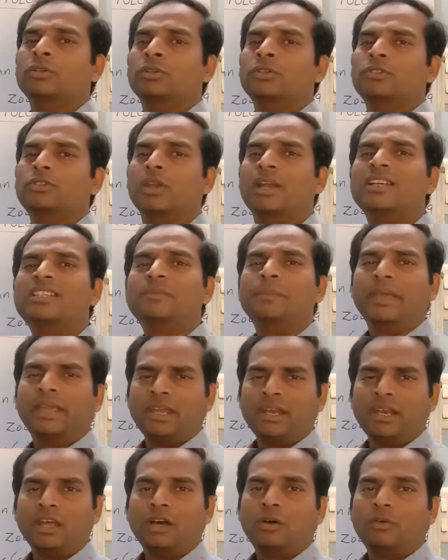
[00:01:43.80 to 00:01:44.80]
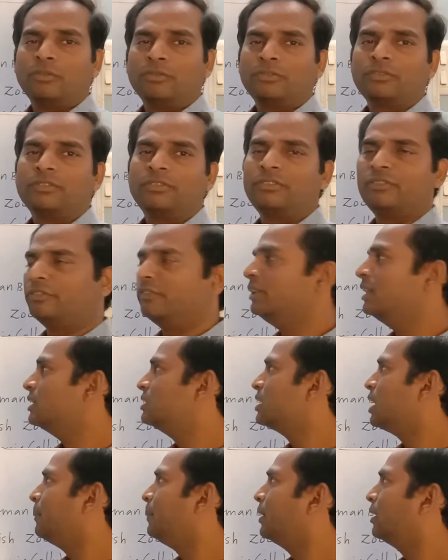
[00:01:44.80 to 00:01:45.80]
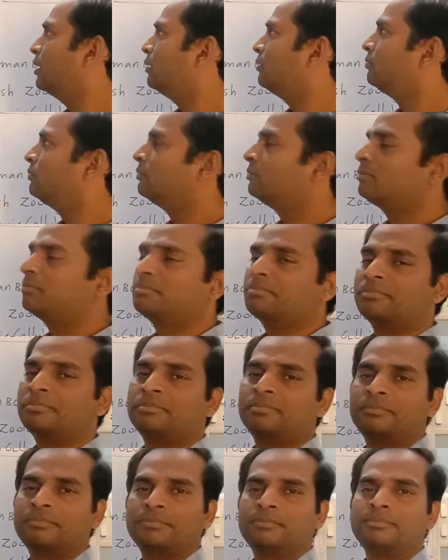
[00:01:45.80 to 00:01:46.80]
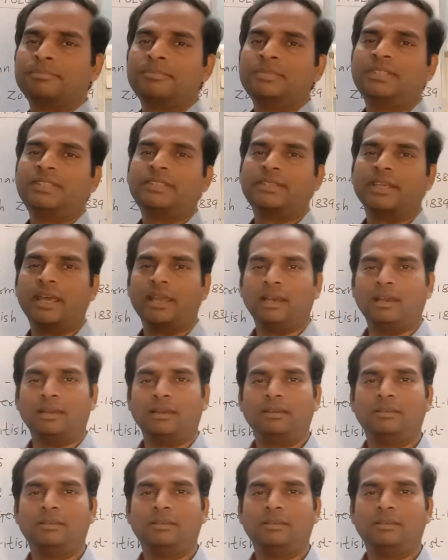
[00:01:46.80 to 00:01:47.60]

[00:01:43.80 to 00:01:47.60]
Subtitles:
So let's begin now with the chapter Cell,